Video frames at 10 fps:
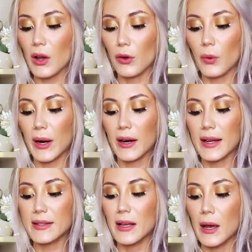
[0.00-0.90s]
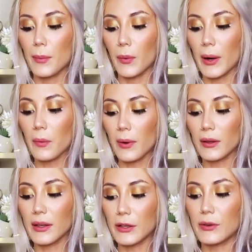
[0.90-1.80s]
Aquarius. But what I want
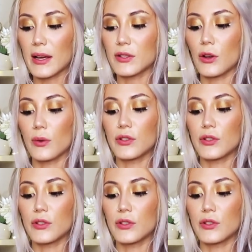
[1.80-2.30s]
to let you guys know